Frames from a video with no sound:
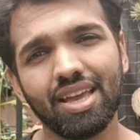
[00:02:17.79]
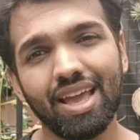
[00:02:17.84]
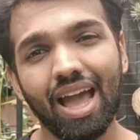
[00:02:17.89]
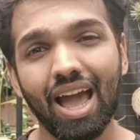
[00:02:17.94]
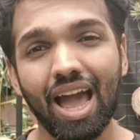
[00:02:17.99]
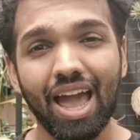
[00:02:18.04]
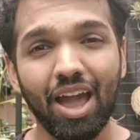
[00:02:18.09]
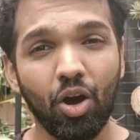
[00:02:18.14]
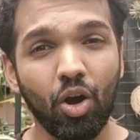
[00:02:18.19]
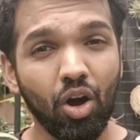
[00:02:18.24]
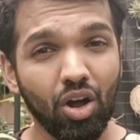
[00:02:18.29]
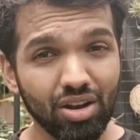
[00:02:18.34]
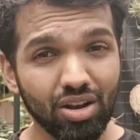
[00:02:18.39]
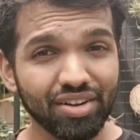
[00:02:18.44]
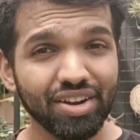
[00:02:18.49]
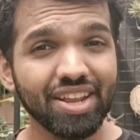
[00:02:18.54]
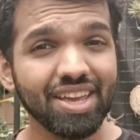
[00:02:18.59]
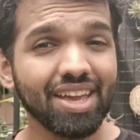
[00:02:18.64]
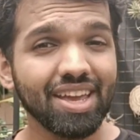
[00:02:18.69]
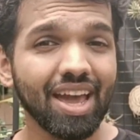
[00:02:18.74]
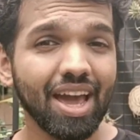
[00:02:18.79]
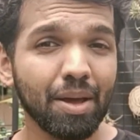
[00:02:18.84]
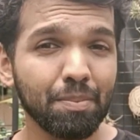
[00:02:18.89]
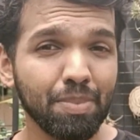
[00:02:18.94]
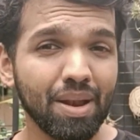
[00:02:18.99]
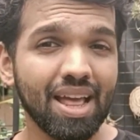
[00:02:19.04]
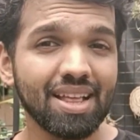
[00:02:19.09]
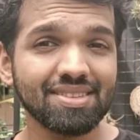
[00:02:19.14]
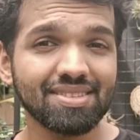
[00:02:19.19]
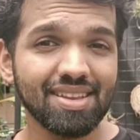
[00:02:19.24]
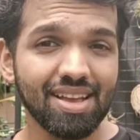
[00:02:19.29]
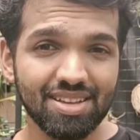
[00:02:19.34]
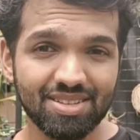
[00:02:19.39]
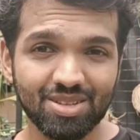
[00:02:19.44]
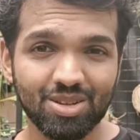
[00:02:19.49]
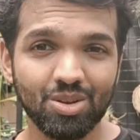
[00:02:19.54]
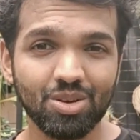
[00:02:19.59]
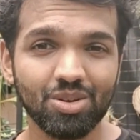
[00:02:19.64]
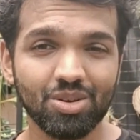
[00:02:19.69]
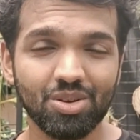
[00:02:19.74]
Already air plants are
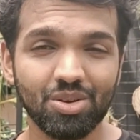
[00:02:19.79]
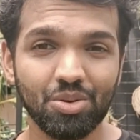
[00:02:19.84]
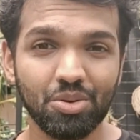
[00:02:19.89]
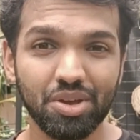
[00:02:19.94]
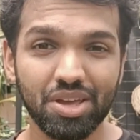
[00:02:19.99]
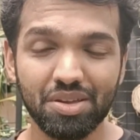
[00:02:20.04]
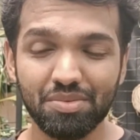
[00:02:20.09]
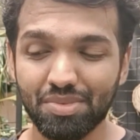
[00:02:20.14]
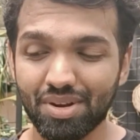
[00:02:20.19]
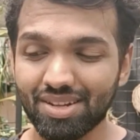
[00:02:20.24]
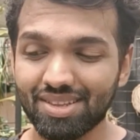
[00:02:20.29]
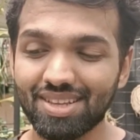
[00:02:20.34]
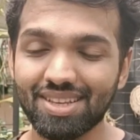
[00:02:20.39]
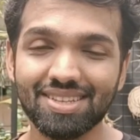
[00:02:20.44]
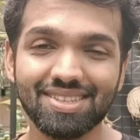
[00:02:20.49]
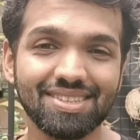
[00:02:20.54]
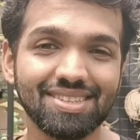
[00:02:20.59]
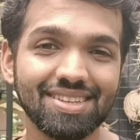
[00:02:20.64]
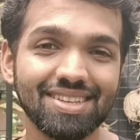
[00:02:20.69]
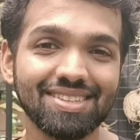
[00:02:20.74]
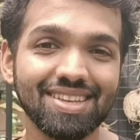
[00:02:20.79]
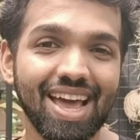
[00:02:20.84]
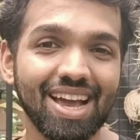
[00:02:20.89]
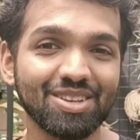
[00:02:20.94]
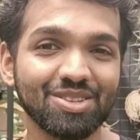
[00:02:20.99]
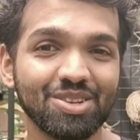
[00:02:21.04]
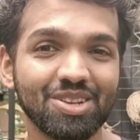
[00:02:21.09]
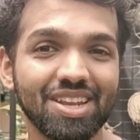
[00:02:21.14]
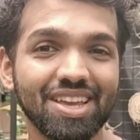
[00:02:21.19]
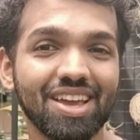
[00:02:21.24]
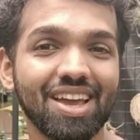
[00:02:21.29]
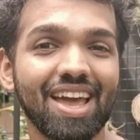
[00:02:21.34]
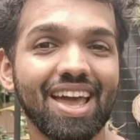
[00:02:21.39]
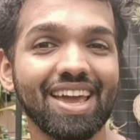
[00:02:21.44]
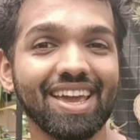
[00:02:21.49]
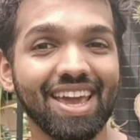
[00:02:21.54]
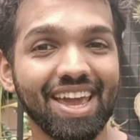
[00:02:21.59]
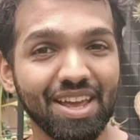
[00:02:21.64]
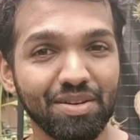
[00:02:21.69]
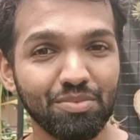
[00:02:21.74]
slow growing, but this is actually
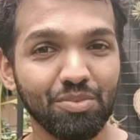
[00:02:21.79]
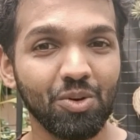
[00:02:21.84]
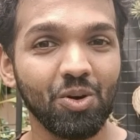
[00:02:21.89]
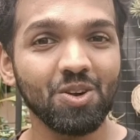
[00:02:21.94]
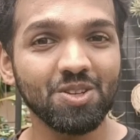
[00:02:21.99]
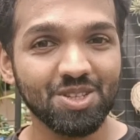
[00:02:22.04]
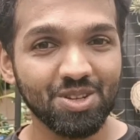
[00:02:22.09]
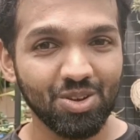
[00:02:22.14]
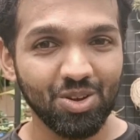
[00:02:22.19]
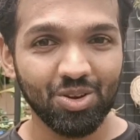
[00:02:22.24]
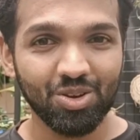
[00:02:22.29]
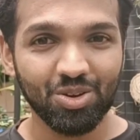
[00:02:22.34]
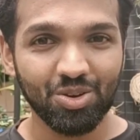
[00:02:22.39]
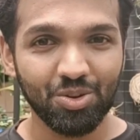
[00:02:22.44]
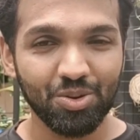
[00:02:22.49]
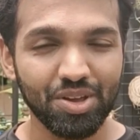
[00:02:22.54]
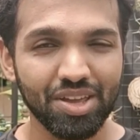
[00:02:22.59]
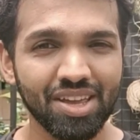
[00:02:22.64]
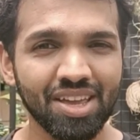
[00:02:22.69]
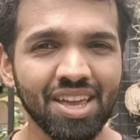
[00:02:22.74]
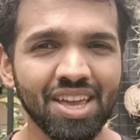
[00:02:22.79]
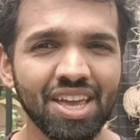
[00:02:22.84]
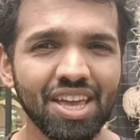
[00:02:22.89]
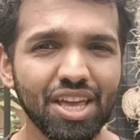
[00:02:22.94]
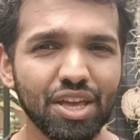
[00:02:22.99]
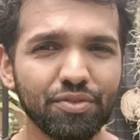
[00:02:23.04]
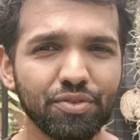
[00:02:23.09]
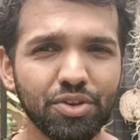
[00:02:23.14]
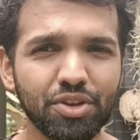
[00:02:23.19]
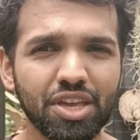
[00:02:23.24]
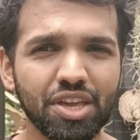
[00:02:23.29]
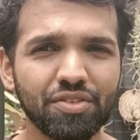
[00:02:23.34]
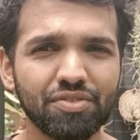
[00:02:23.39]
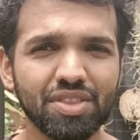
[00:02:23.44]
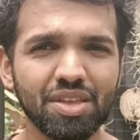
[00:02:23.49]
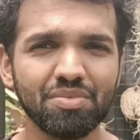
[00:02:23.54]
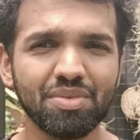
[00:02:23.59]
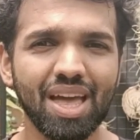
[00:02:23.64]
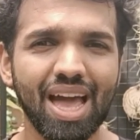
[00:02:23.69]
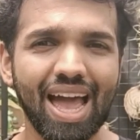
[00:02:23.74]
again more slow growing. If you give
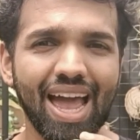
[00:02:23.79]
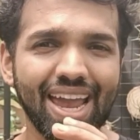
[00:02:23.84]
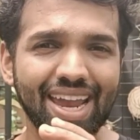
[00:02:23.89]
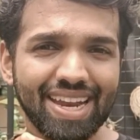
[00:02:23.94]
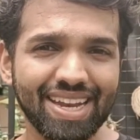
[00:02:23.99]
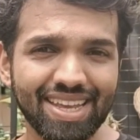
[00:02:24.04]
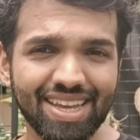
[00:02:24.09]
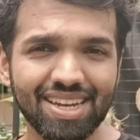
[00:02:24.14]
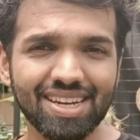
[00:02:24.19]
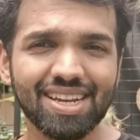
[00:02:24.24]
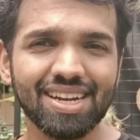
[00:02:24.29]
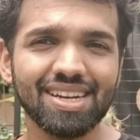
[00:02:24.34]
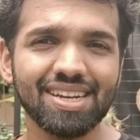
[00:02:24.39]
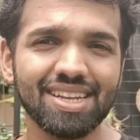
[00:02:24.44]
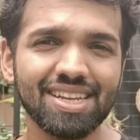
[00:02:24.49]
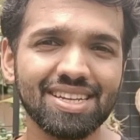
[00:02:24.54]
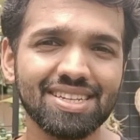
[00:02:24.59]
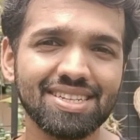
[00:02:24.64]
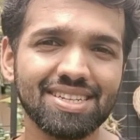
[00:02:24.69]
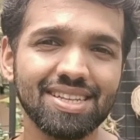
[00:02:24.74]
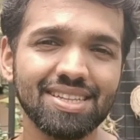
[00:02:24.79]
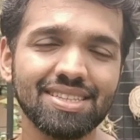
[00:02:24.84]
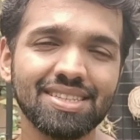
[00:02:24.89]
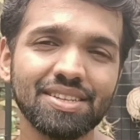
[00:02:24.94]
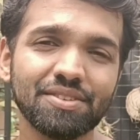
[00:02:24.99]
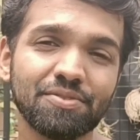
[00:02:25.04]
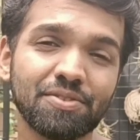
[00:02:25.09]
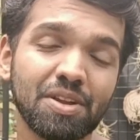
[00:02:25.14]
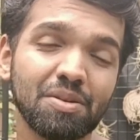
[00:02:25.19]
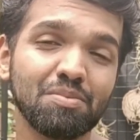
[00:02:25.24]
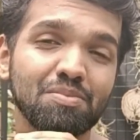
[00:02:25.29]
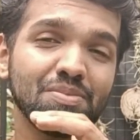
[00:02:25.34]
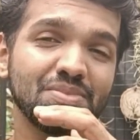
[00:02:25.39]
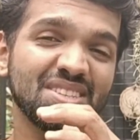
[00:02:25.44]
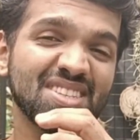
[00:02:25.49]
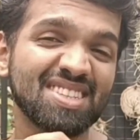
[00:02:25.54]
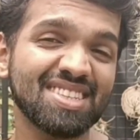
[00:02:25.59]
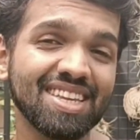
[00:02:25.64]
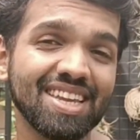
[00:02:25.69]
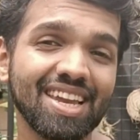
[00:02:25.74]
them the ideal conditions from
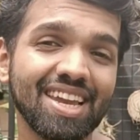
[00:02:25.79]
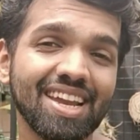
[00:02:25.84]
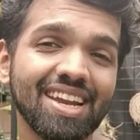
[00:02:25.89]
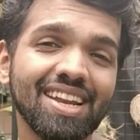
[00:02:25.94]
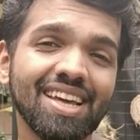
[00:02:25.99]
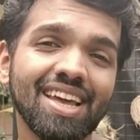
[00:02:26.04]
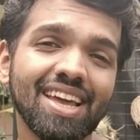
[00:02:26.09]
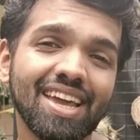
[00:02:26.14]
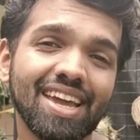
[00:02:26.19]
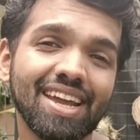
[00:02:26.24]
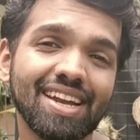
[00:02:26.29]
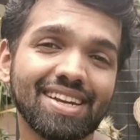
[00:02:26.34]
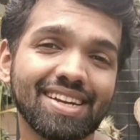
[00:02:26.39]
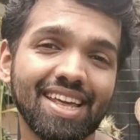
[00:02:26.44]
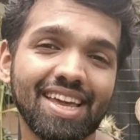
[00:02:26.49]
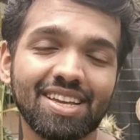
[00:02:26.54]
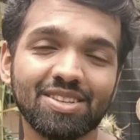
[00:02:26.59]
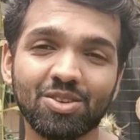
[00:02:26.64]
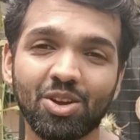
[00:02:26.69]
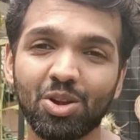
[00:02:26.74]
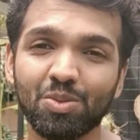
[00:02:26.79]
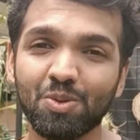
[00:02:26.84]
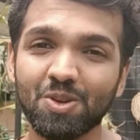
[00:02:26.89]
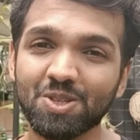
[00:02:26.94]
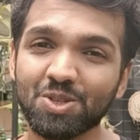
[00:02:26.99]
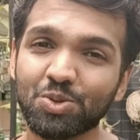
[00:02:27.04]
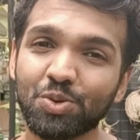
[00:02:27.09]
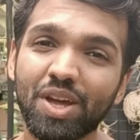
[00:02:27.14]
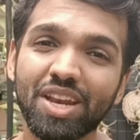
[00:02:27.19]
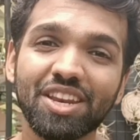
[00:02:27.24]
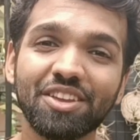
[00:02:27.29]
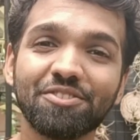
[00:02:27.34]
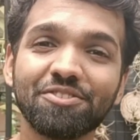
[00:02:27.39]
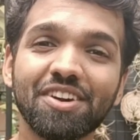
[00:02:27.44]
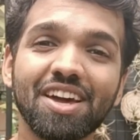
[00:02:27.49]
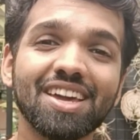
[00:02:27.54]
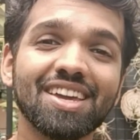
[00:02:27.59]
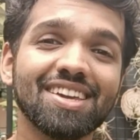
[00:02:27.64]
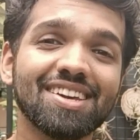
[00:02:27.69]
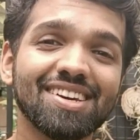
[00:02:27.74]
seed, it takes almost
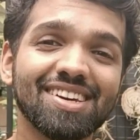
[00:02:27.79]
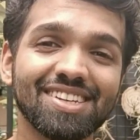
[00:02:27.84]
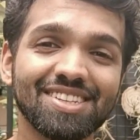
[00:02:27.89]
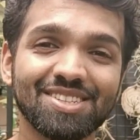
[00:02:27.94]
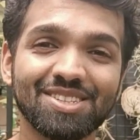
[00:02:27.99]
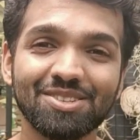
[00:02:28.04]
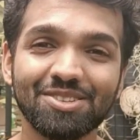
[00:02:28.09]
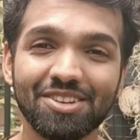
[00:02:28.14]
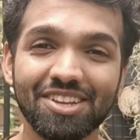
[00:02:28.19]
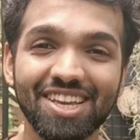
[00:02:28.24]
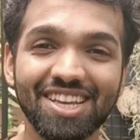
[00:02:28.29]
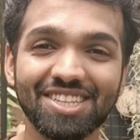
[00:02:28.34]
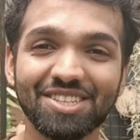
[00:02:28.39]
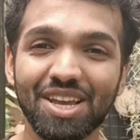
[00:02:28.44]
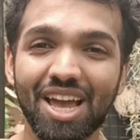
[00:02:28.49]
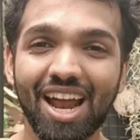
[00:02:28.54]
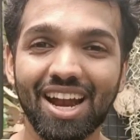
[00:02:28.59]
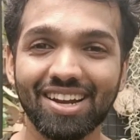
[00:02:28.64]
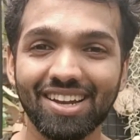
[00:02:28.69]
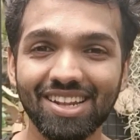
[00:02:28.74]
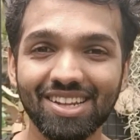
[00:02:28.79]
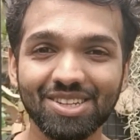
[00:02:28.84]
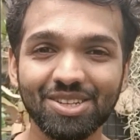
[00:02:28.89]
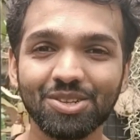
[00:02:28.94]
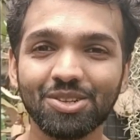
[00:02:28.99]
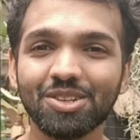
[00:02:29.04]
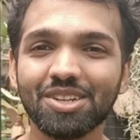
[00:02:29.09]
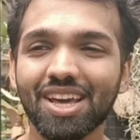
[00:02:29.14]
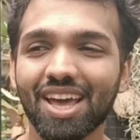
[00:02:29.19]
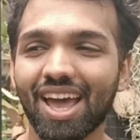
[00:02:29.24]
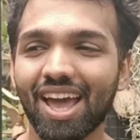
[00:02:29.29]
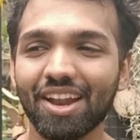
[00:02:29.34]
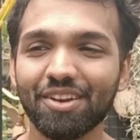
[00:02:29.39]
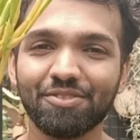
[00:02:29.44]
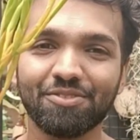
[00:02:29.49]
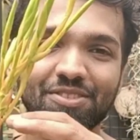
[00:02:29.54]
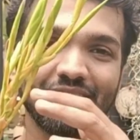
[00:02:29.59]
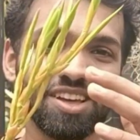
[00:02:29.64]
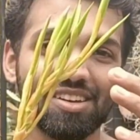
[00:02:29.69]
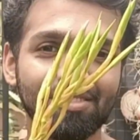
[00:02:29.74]
25 years to reach adulthood
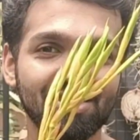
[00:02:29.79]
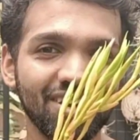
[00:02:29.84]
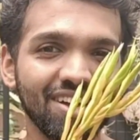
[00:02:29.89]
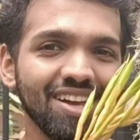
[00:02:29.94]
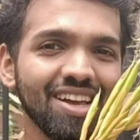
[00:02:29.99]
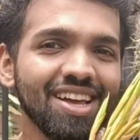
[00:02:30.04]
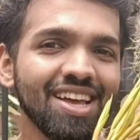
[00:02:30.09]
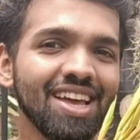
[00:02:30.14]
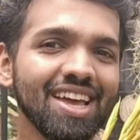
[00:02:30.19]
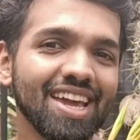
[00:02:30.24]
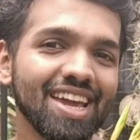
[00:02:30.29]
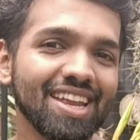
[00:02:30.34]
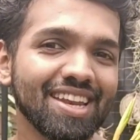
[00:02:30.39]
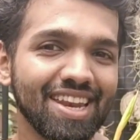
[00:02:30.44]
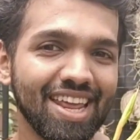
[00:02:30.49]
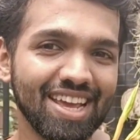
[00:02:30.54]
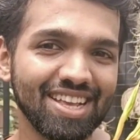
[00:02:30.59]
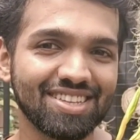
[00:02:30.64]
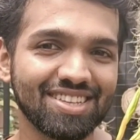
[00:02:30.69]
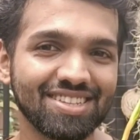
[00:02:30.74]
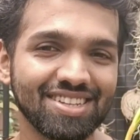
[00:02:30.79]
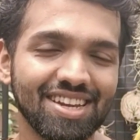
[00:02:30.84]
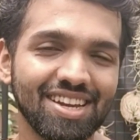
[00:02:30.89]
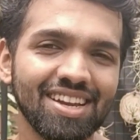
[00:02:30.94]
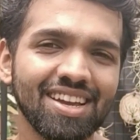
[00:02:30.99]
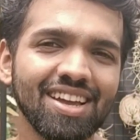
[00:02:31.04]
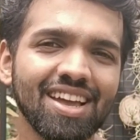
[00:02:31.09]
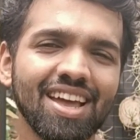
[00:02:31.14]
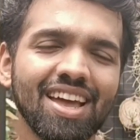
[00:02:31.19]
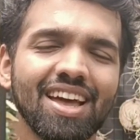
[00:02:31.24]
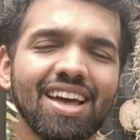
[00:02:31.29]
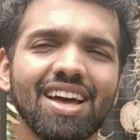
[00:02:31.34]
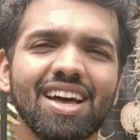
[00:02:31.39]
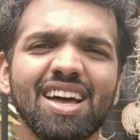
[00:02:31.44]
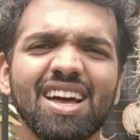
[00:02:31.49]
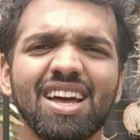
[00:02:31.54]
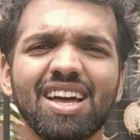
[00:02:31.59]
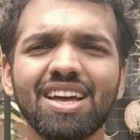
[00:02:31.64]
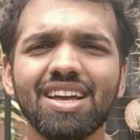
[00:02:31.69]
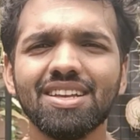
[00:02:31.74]
and flower in nature.
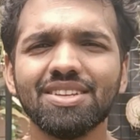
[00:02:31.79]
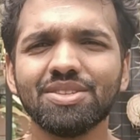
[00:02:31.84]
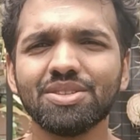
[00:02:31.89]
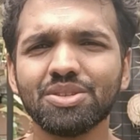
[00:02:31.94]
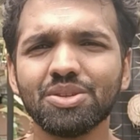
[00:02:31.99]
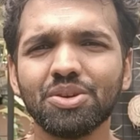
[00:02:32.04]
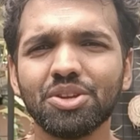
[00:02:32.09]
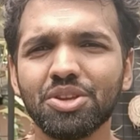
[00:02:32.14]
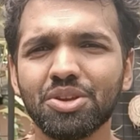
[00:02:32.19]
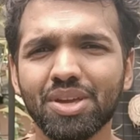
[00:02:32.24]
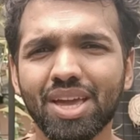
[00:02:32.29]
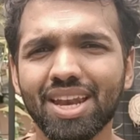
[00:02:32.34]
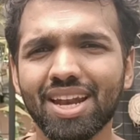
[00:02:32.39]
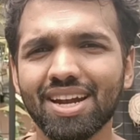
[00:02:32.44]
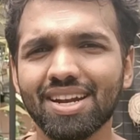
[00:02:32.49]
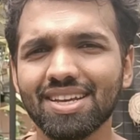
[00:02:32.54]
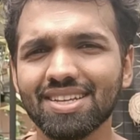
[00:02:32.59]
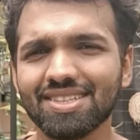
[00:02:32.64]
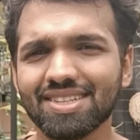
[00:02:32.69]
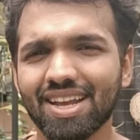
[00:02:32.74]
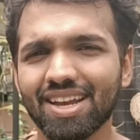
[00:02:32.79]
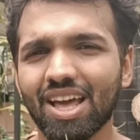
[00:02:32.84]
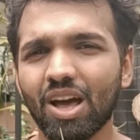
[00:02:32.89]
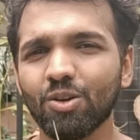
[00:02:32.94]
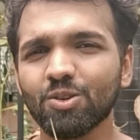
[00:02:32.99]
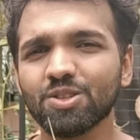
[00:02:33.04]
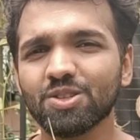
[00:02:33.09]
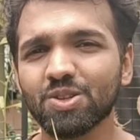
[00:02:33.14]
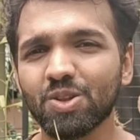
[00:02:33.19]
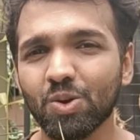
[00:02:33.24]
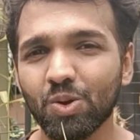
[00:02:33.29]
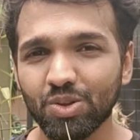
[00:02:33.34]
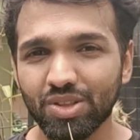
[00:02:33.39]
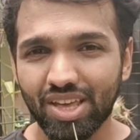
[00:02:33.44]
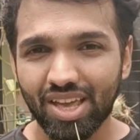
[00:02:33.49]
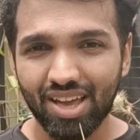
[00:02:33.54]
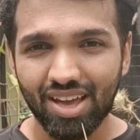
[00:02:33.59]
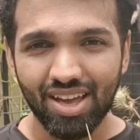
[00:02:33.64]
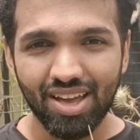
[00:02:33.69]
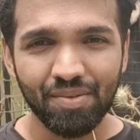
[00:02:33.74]
So you can understand how slow
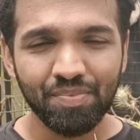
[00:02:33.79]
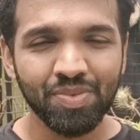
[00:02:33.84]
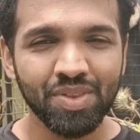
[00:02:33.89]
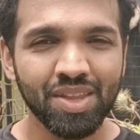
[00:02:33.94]
they are.